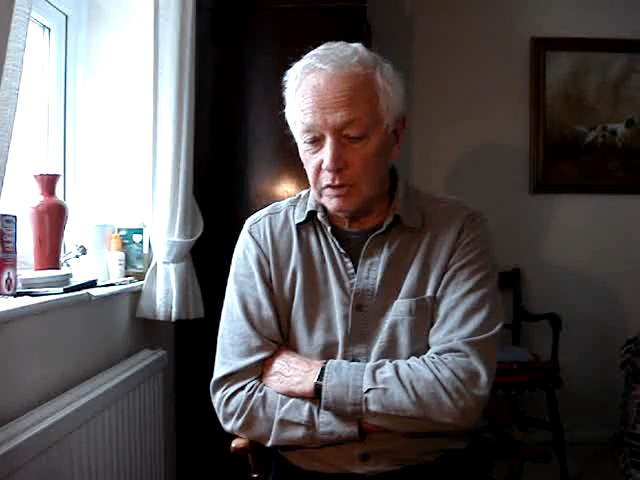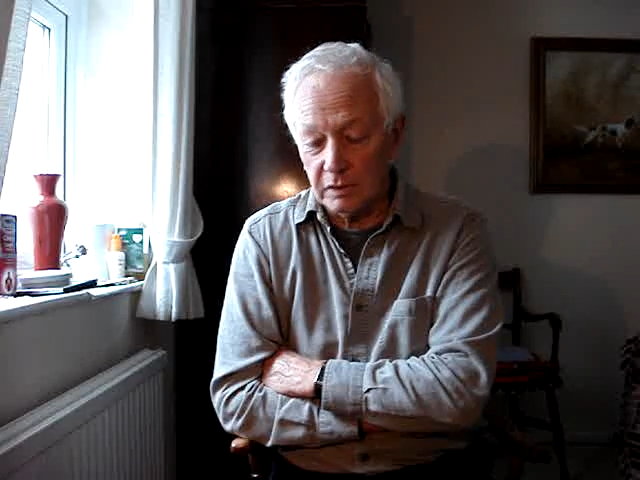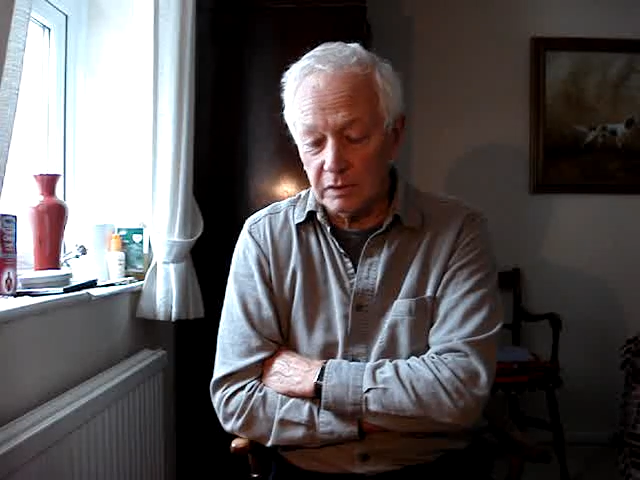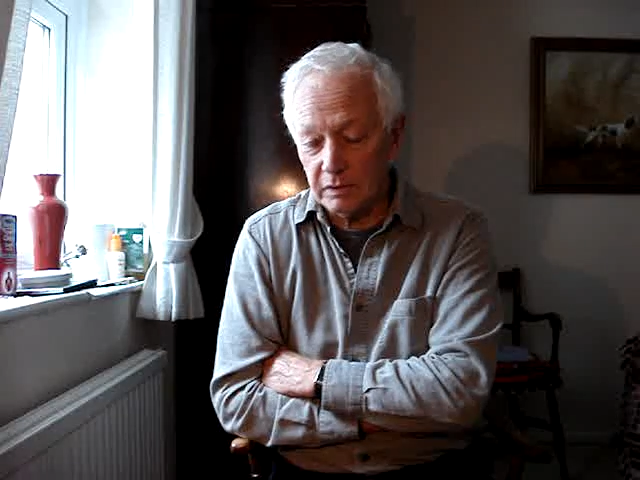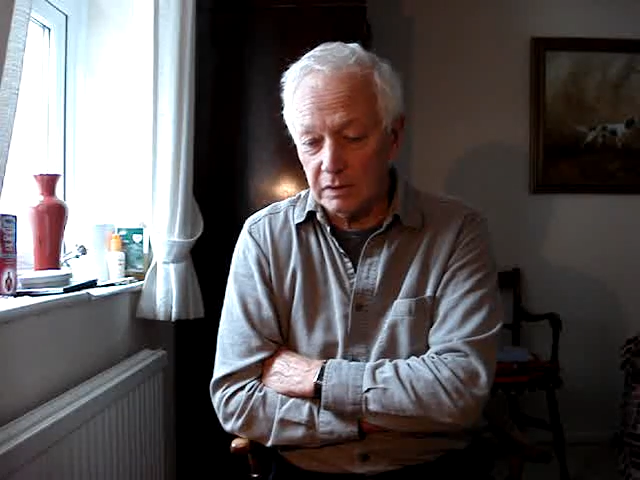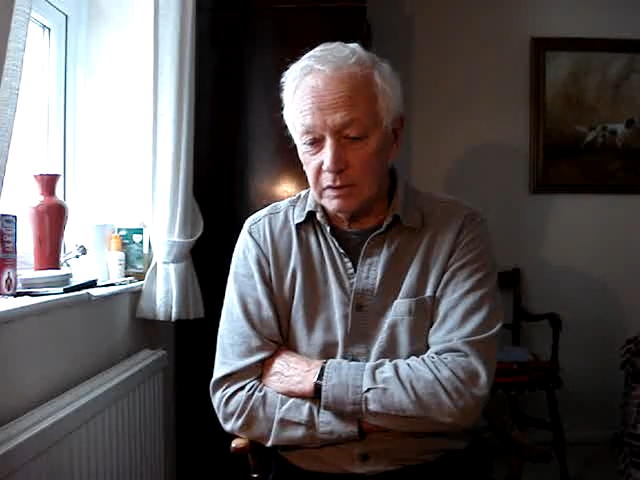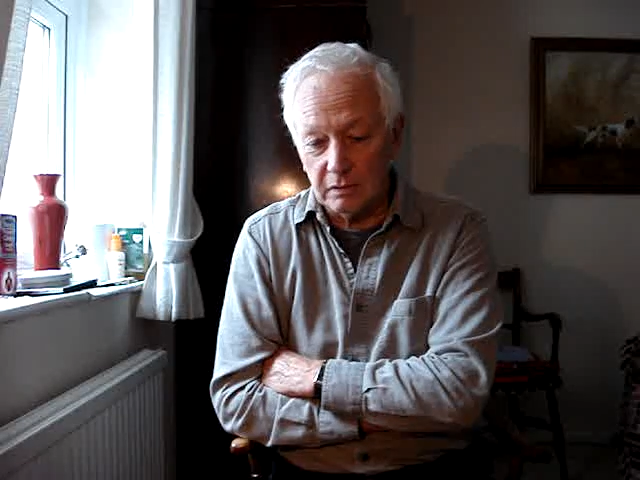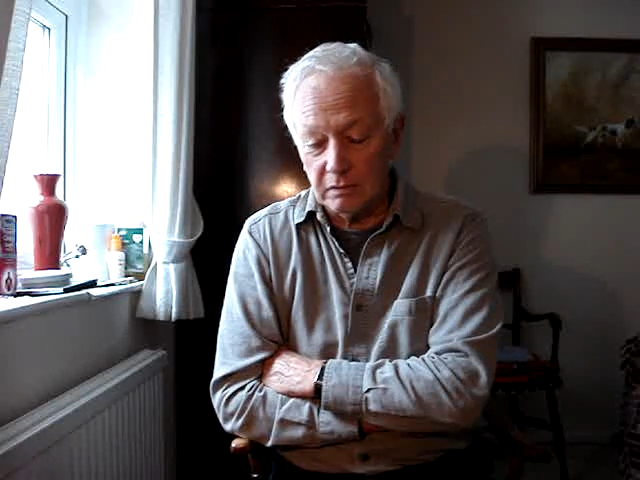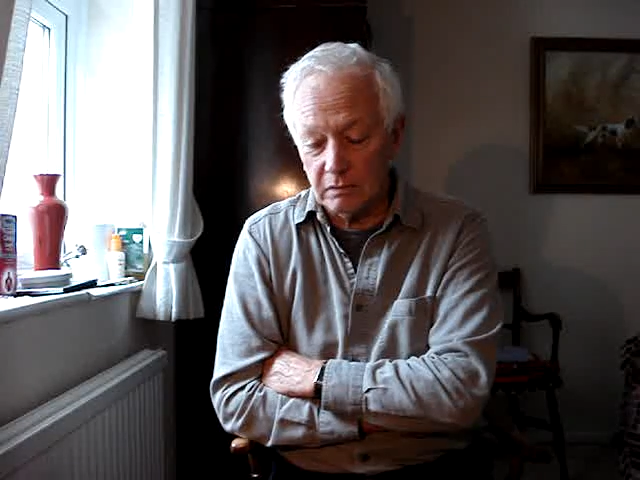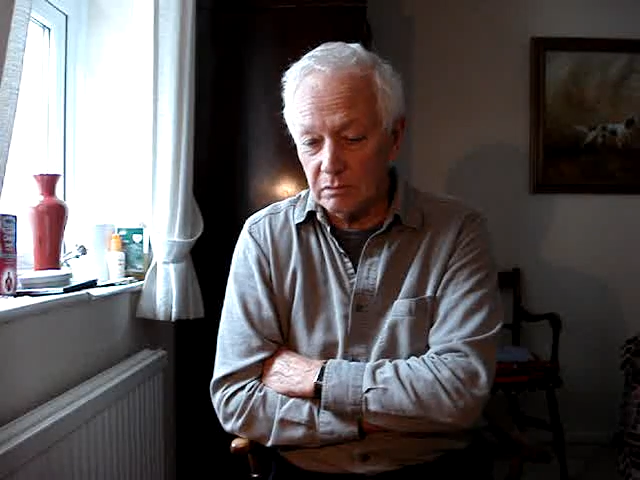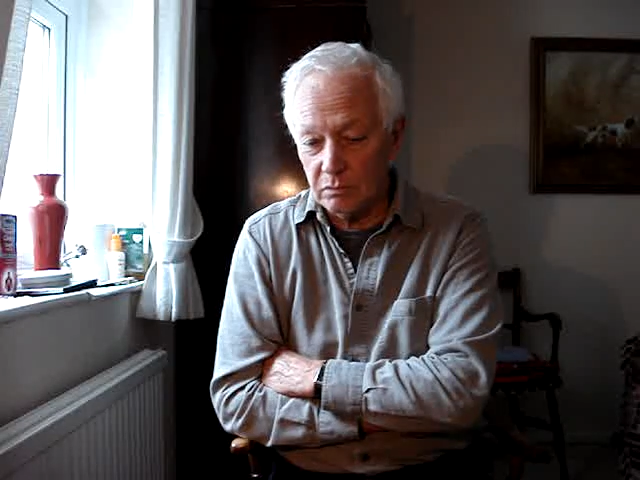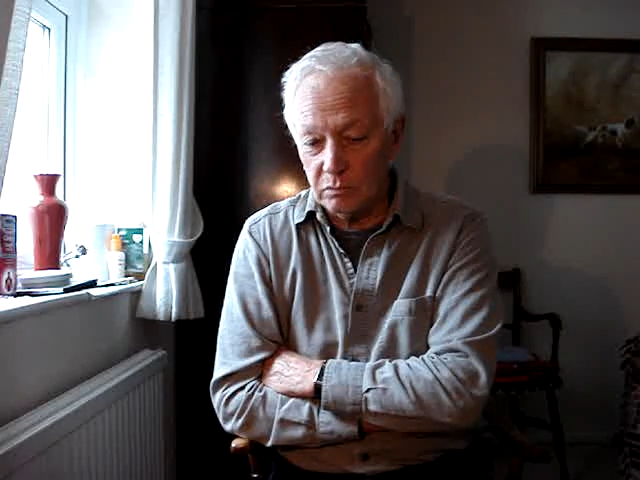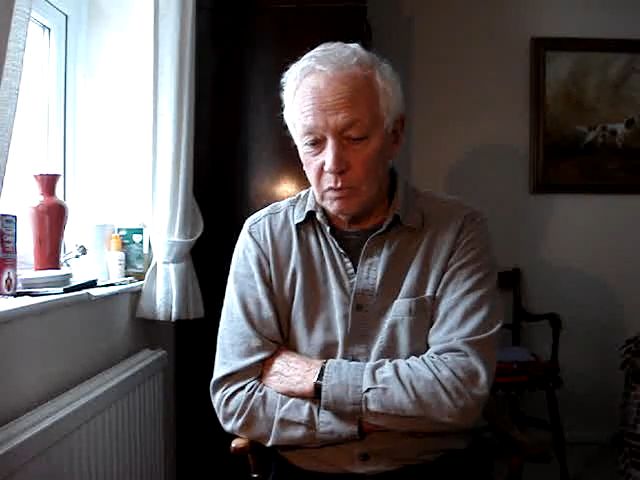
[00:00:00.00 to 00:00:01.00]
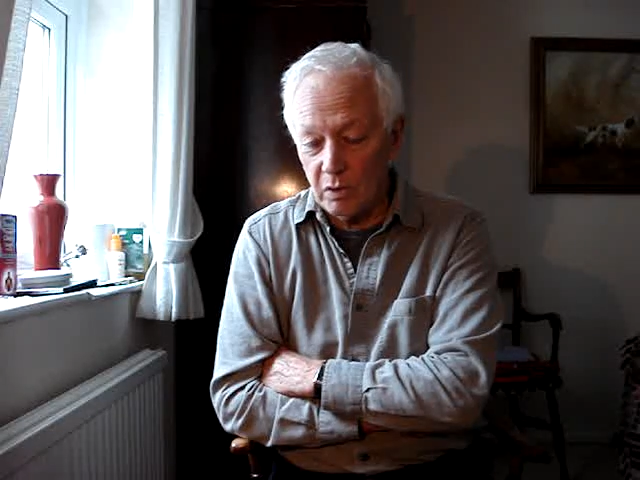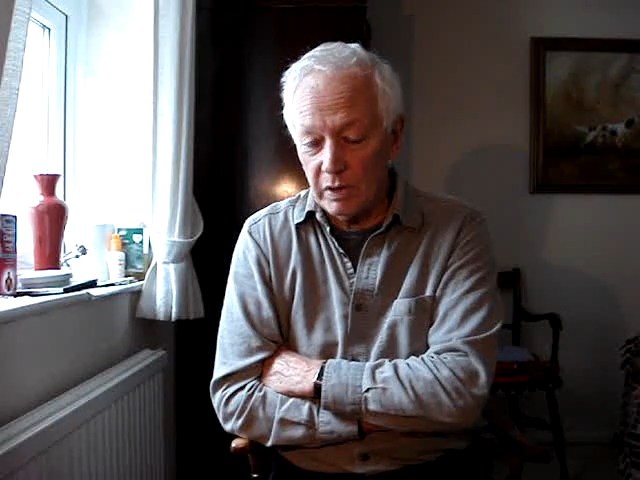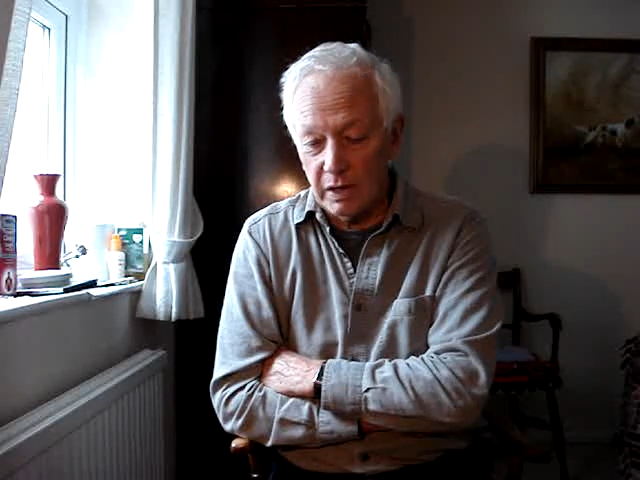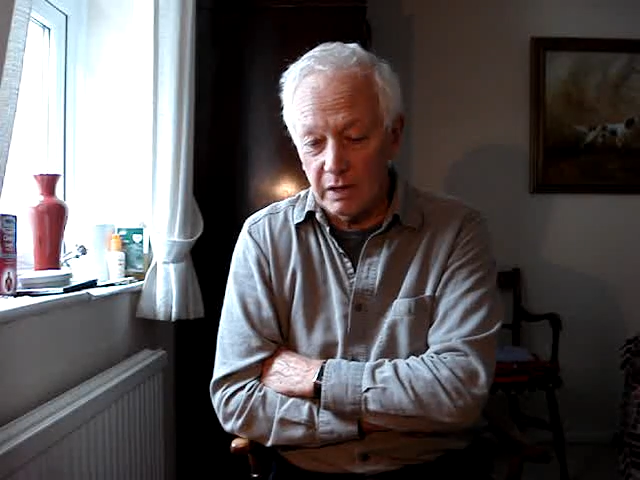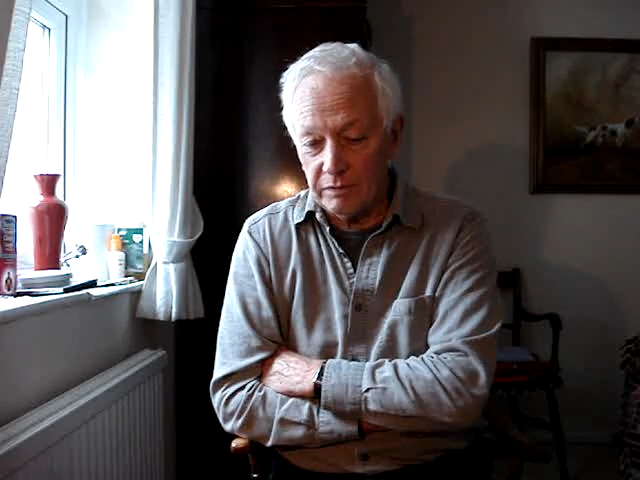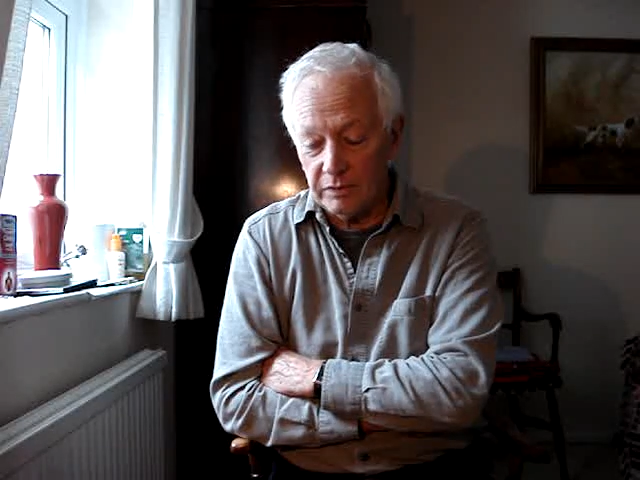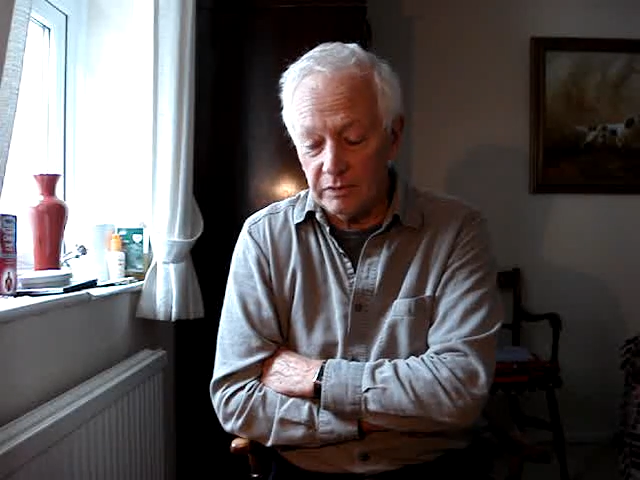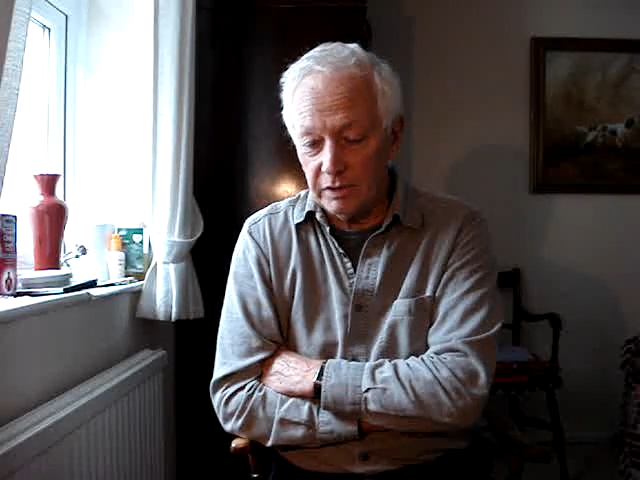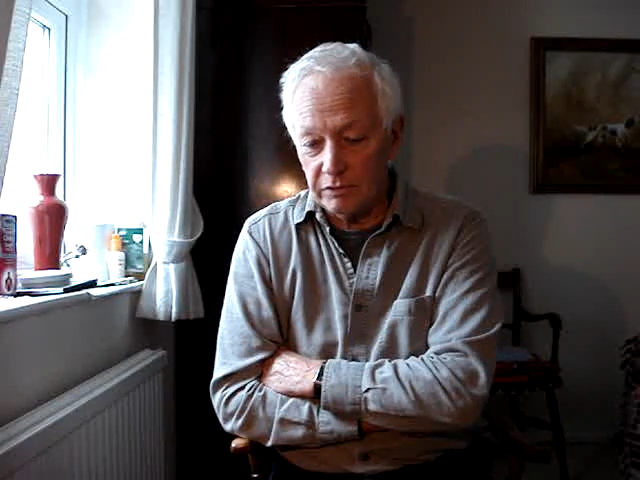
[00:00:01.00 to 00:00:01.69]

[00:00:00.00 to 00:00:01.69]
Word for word: and uh, or whatever.